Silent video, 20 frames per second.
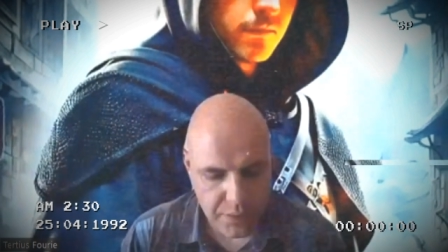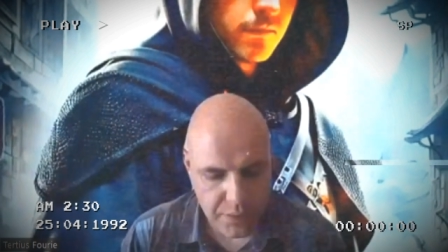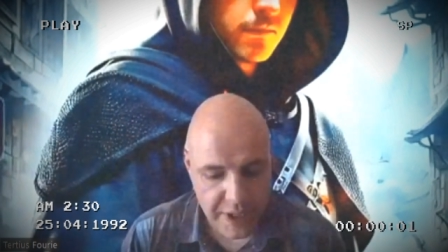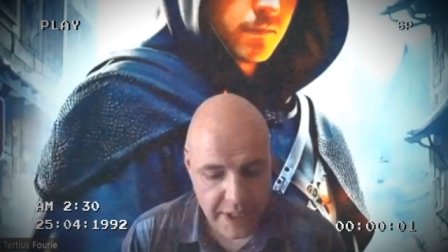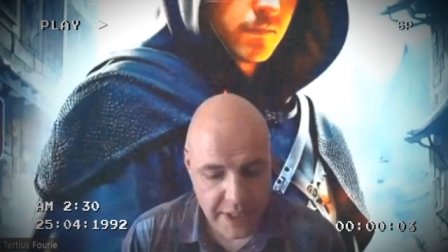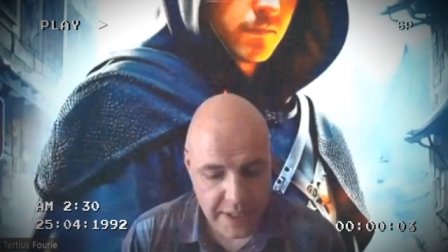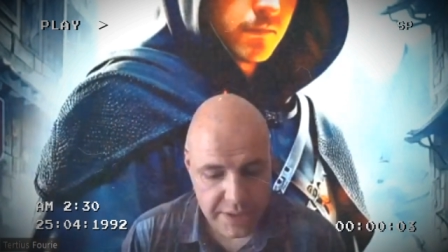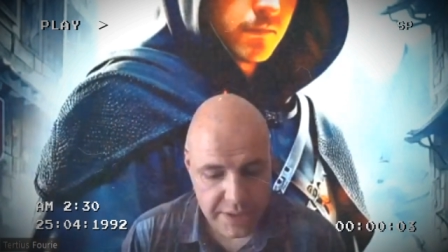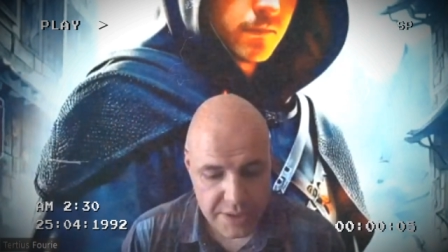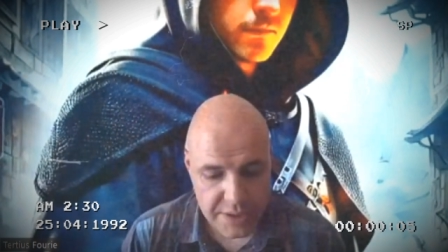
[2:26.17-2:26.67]
to
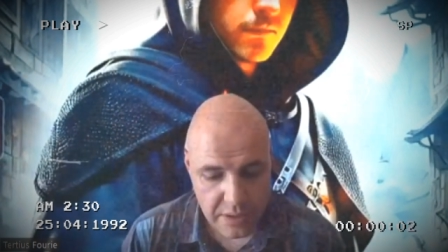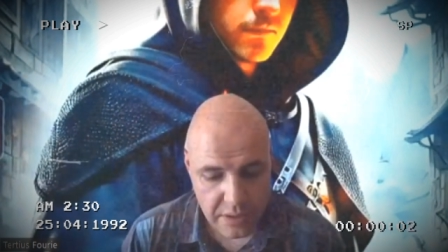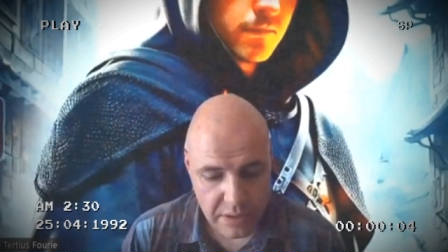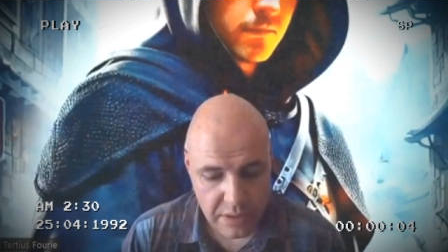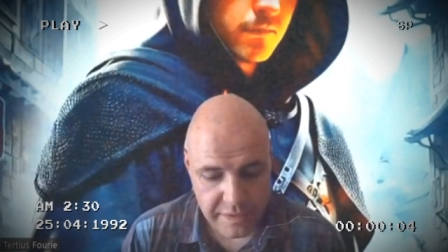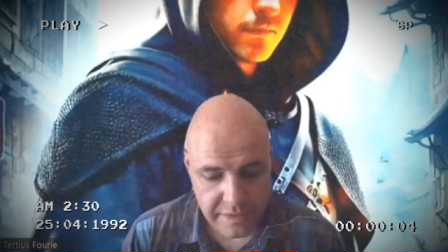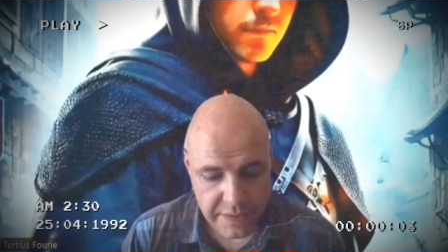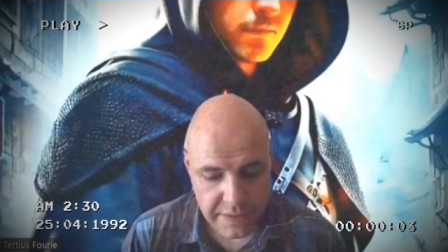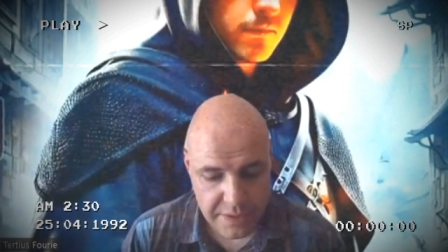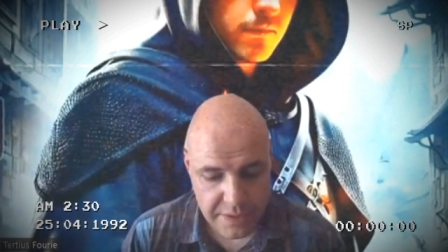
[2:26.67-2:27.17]
the
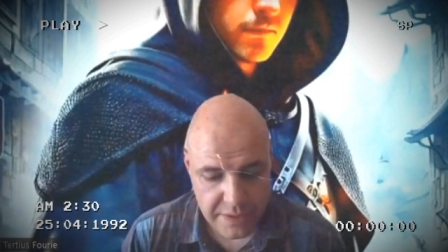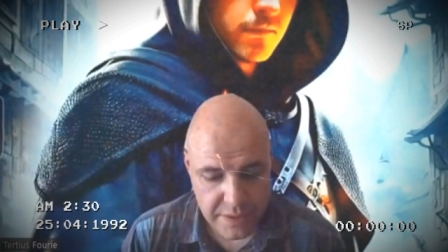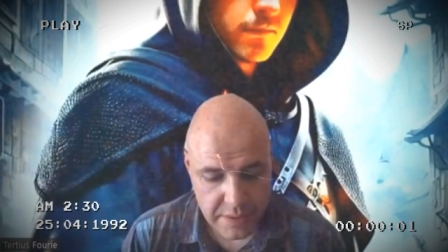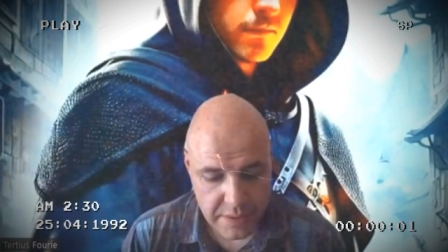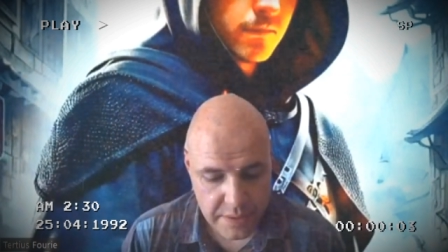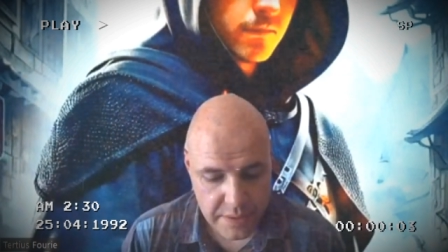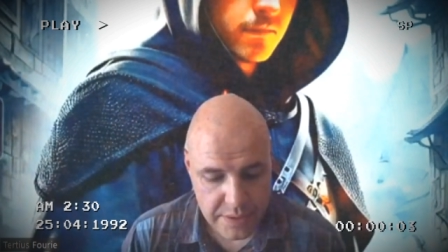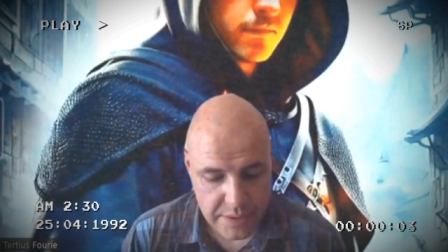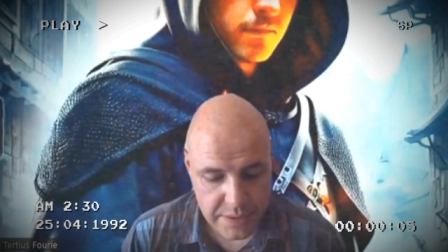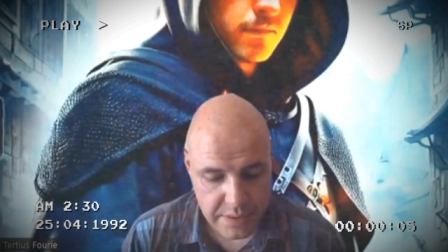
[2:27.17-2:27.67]
angel of the
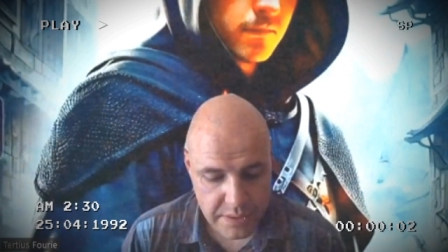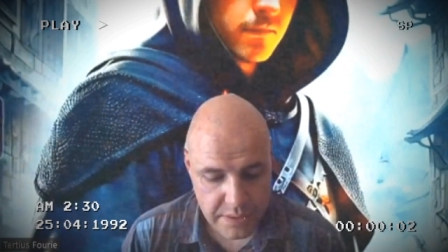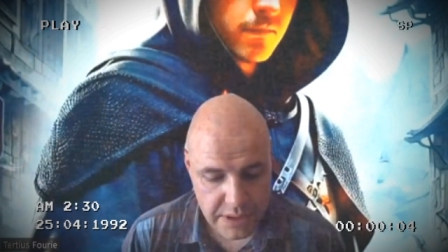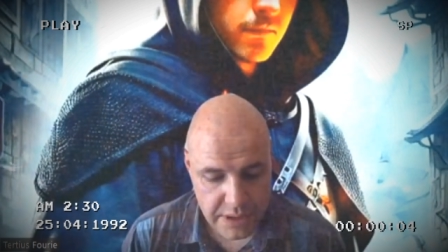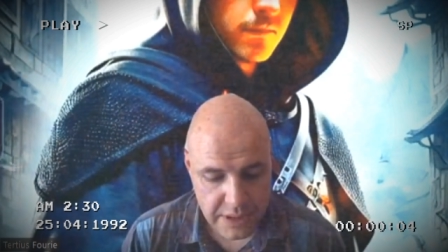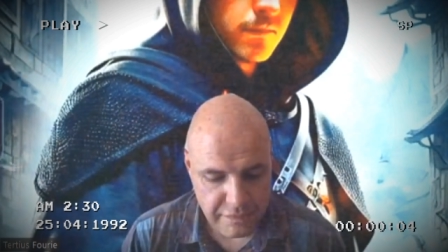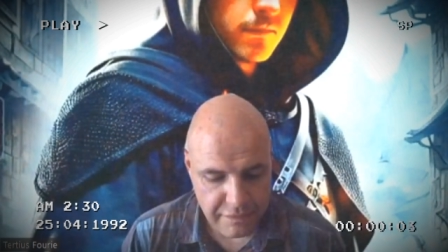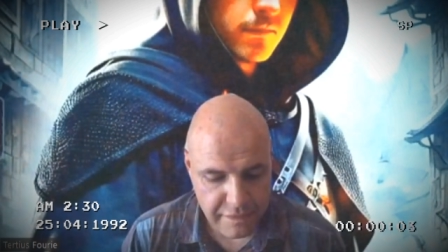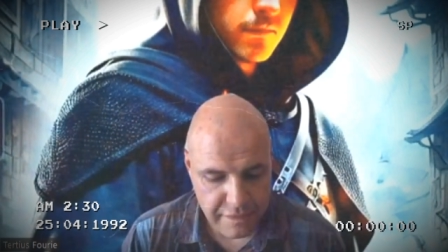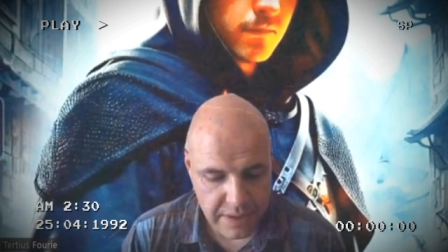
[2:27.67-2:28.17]
church
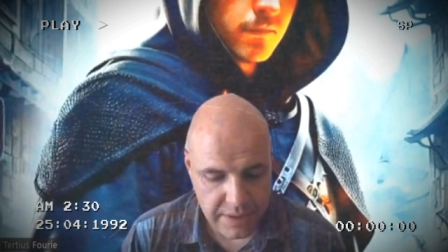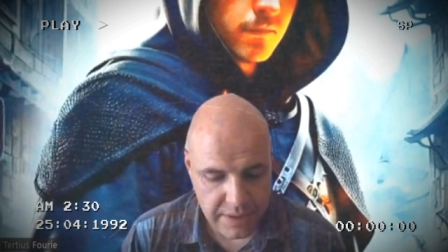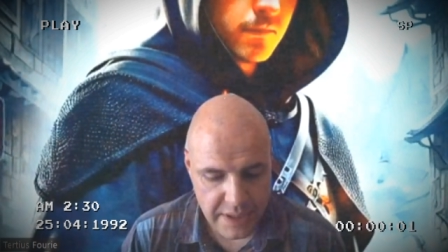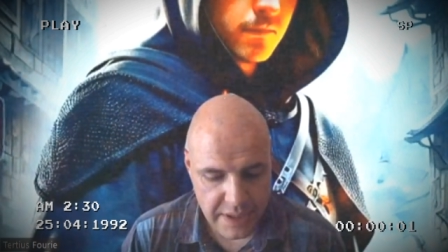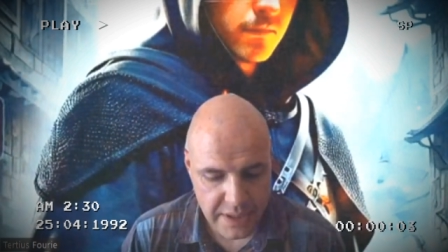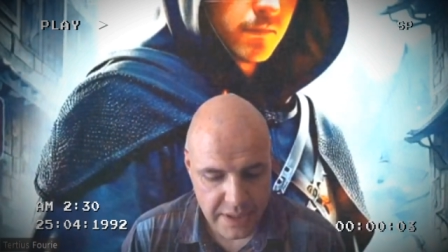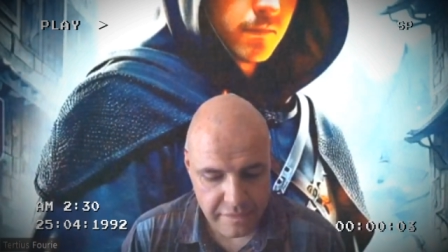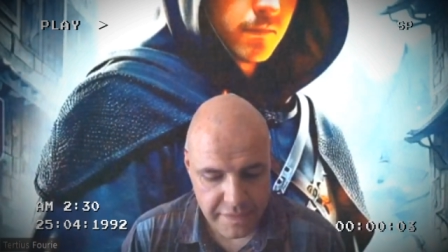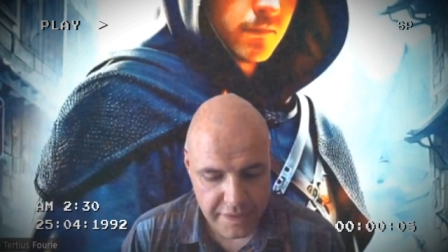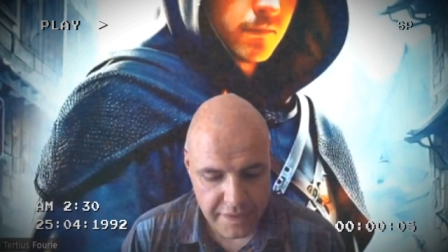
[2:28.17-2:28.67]
in
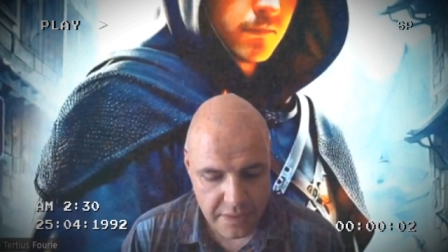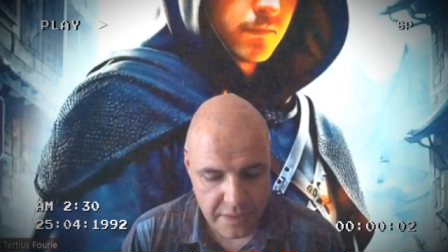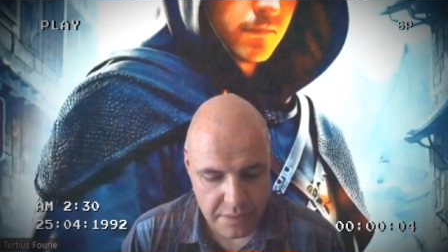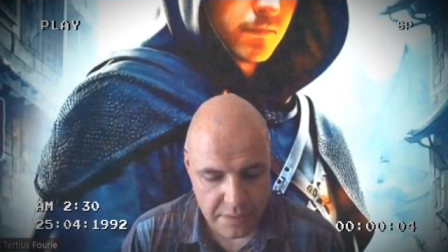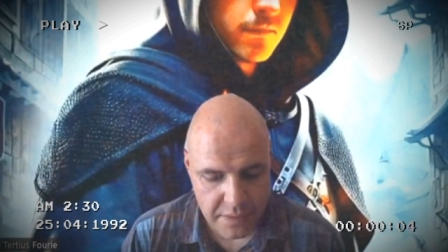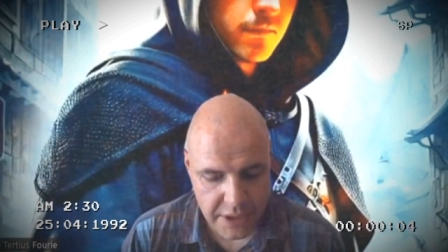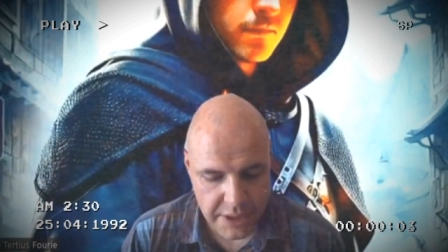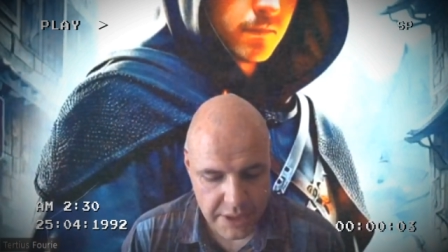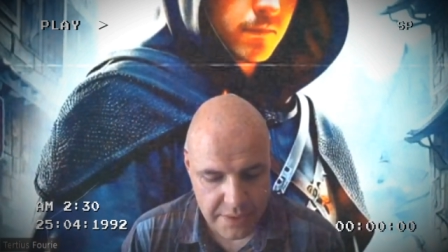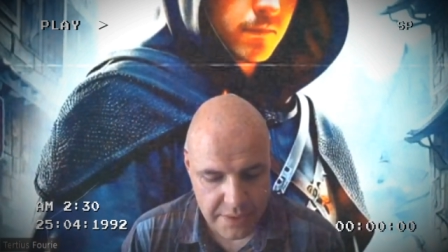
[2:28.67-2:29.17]
Philadelphia
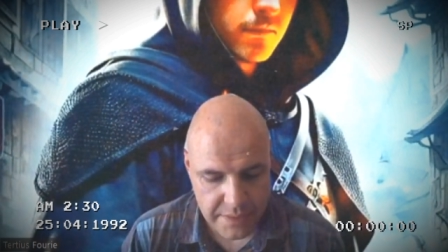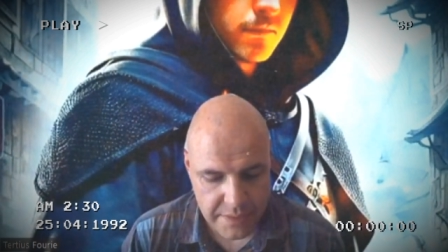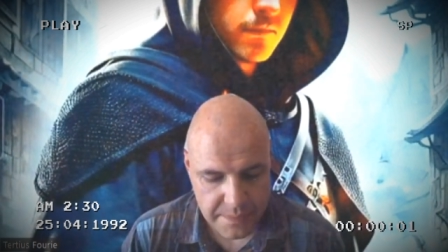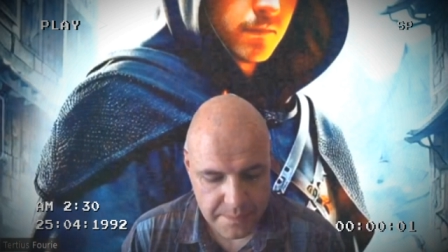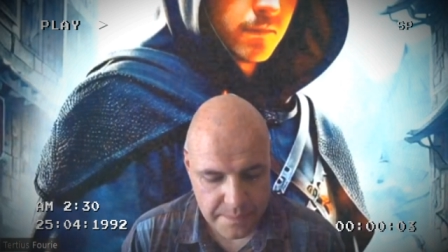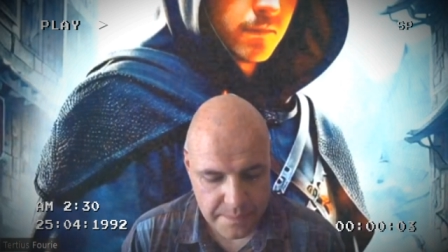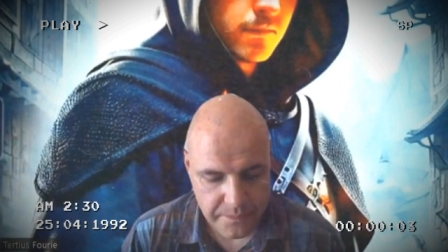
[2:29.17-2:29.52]
write,